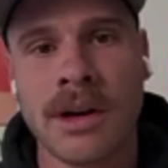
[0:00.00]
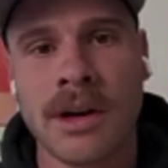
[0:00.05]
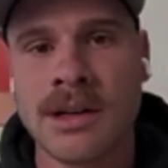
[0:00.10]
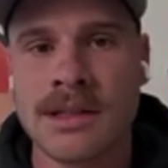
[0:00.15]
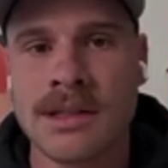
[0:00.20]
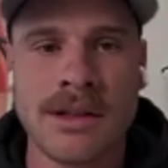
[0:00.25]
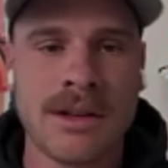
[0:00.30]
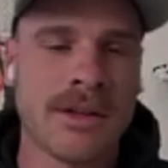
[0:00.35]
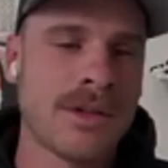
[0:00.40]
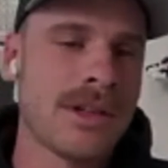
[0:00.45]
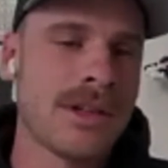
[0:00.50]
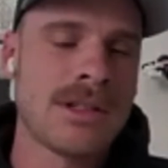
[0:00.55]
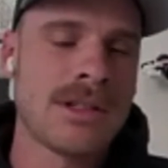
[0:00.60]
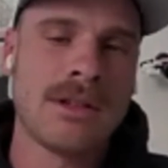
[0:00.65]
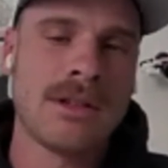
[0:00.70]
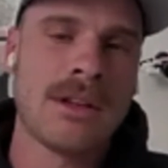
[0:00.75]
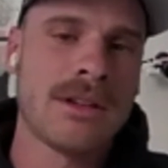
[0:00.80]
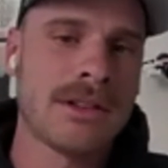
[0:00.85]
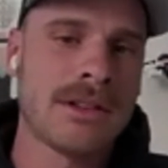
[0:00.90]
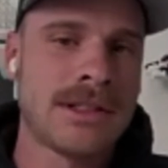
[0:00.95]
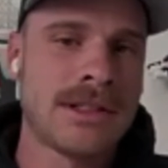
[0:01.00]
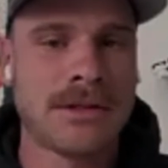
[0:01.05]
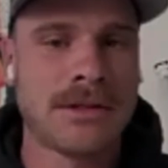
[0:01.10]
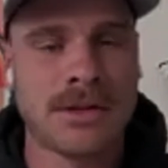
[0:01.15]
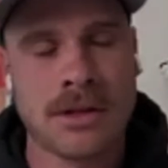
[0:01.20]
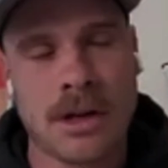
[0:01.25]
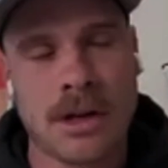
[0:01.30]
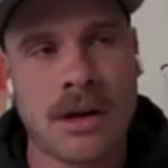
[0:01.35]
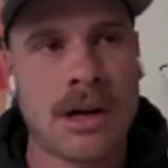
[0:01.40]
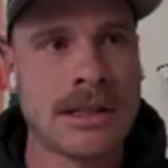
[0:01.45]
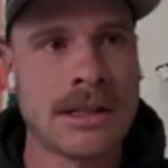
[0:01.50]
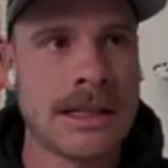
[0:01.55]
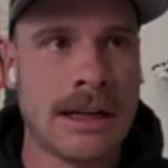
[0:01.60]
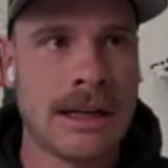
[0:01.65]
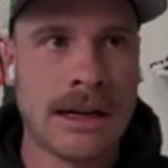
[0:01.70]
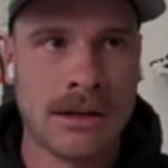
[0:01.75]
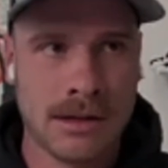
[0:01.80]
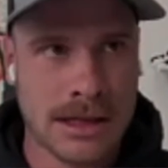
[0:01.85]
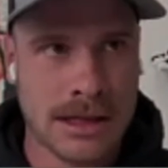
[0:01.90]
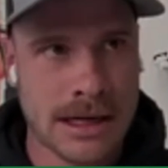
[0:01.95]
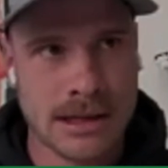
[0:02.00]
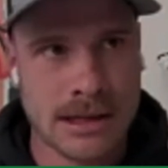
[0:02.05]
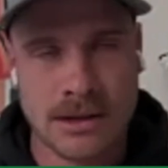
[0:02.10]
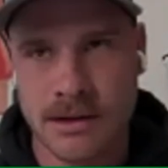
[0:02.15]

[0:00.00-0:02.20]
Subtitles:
Because, there's a lot of content out there.